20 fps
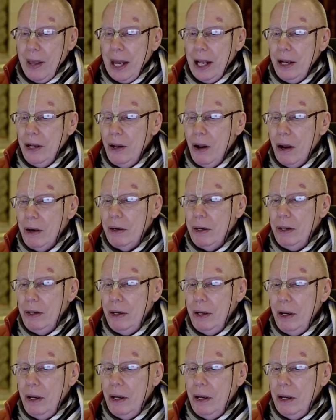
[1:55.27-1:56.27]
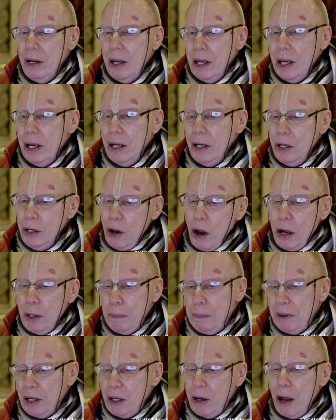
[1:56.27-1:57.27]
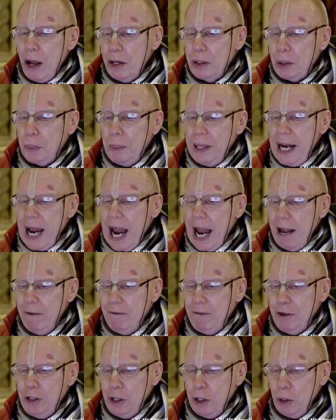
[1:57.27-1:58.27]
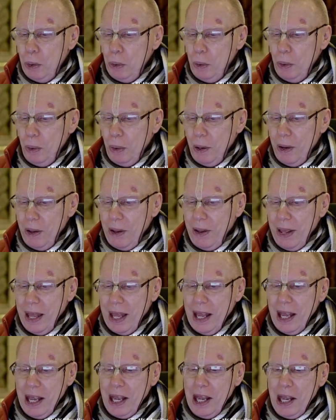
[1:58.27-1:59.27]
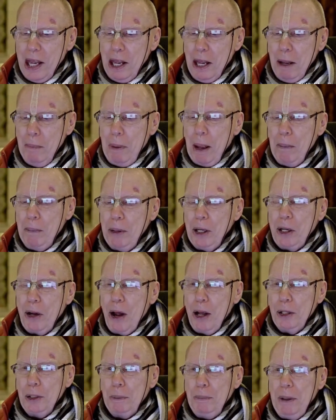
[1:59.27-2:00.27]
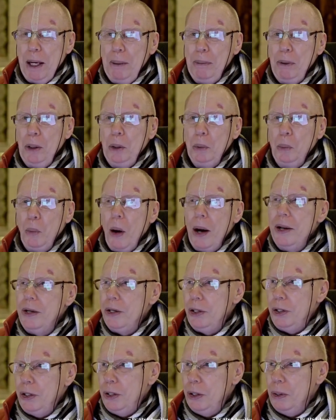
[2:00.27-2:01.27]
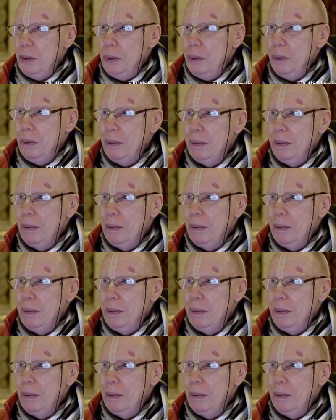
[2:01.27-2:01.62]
not because we have to, but because people want to.